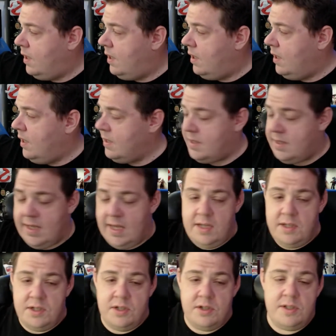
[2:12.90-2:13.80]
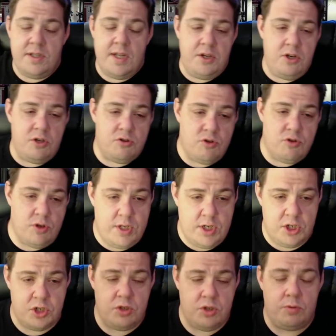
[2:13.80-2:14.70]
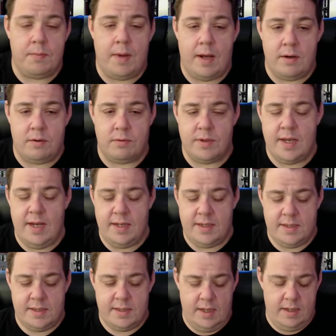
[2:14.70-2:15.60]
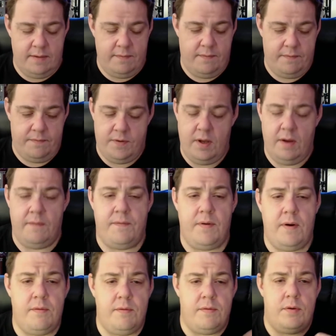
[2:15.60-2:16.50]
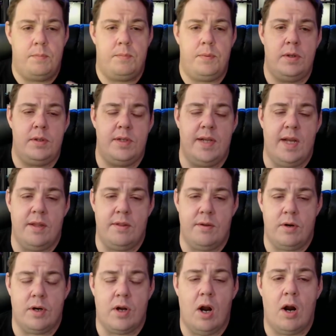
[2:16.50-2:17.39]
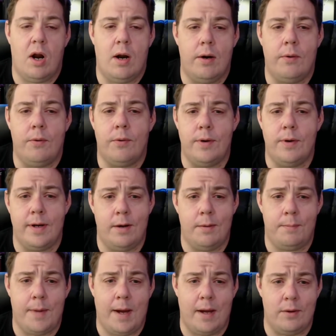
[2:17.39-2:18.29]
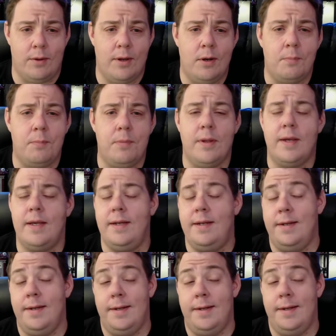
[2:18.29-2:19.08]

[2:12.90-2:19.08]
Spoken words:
It's easier than your traditional model kits if you've ever put together a car or an model airplane.